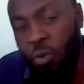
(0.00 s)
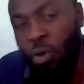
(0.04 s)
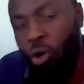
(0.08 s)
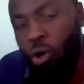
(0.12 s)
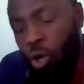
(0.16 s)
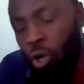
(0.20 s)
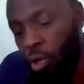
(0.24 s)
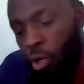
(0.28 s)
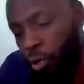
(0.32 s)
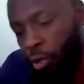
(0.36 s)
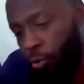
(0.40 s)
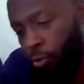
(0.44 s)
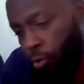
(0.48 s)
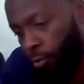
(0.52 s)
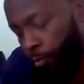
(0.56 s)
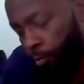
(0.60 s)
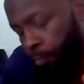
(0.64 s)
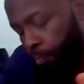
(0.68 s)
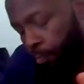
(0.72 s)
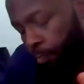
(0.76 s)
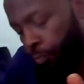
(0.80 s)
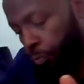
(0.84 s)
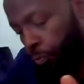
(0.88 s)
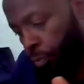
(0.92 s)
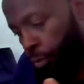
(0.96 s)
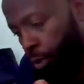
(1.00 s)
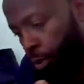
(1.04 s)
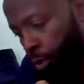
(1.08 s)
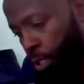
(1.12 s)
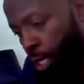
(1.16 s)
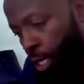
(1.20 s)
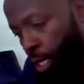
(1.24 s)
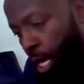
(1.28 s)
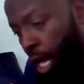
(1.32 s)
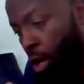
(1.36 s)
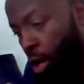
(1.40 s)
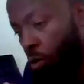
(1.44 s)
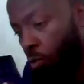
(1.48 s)
We all know
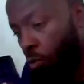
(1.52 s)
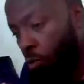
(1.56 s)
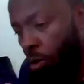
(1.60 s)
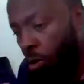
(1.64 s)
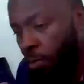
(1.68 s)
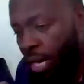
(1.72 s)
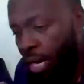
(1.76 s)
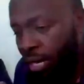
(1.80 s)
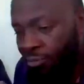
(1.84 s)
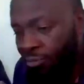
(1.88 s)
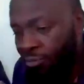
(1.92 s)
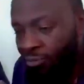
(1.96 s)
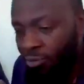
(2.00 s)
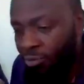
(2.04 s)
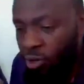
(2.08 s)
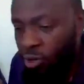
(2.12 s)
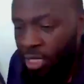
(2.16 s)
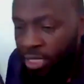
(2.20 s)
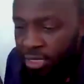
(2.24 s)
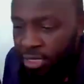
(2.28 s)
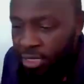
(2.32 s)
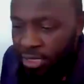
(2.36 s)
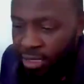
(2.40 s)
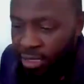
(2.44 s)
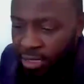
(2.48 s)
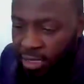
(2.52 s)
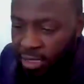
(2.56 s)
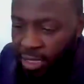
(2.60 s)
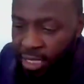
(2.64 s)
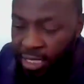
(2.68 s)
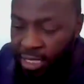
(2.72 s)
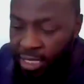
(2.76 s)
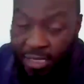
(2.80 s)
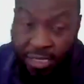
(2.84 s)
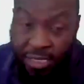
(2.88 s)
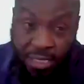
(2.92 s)
how mobile phone is